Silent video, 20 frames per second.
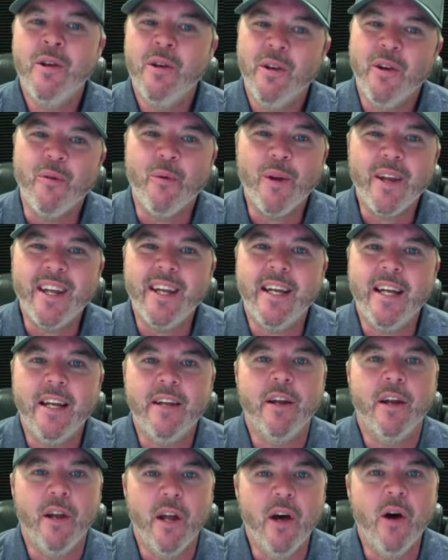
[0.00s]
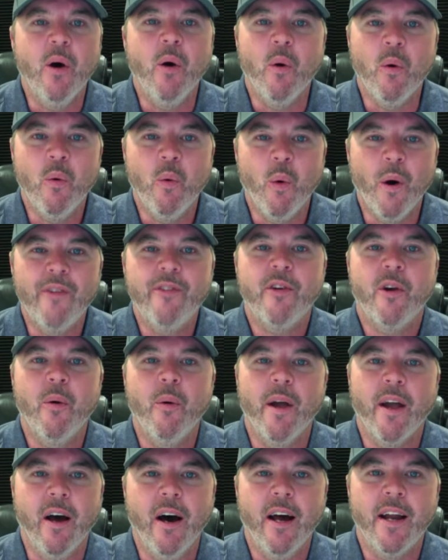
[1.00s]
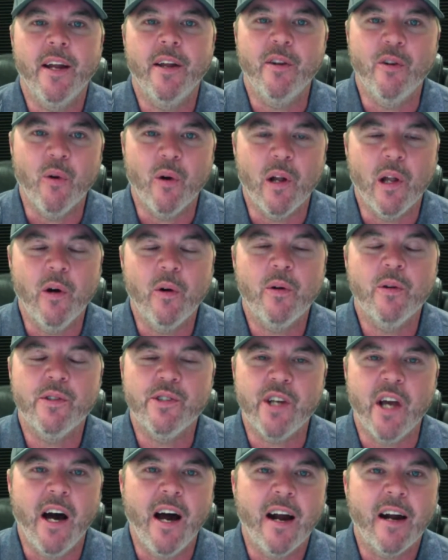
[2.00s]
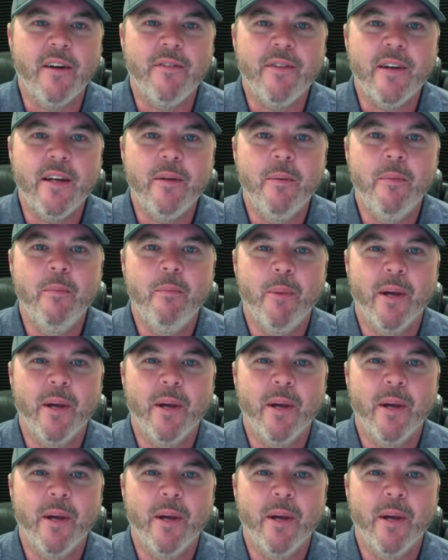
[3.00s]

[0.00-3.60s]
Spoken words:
You really need to know what's going on in your local geography,